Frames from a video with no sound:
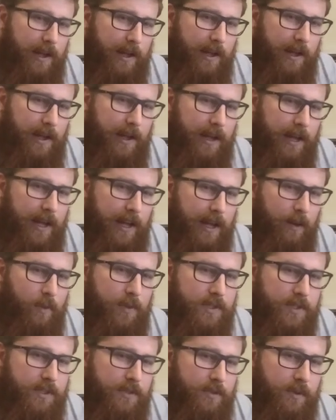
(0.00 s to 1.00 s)
How
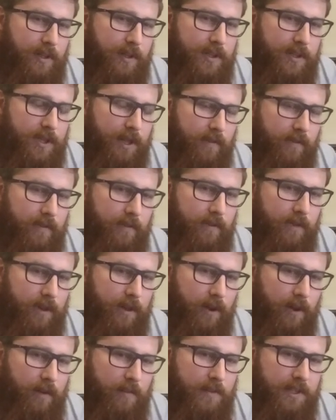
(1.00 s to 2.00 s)
is this really solving for the
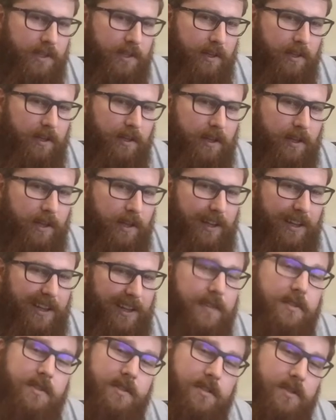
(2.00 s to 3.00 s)
harms then?
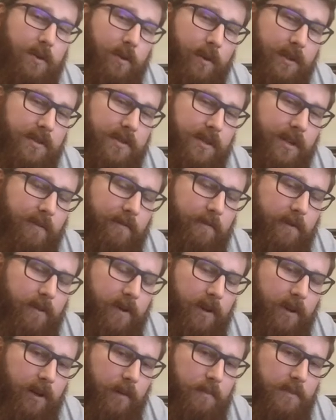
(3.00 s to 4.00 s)
Is this going to solve for the
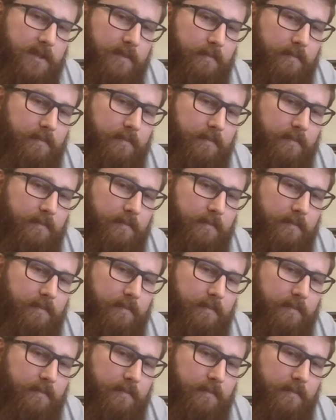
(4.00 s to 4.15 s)
harms?